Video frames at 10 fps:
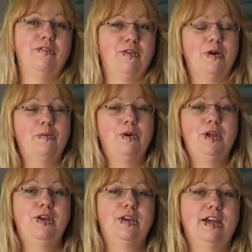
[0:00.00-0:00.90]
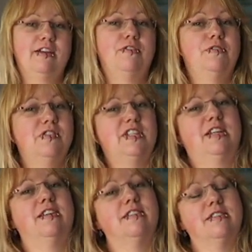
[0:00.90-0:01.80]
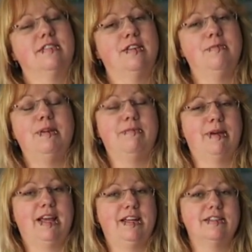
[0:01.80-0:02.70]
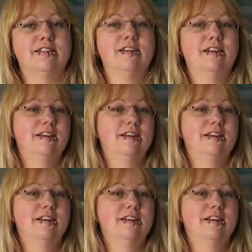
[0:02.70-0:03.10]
for what you can order to be made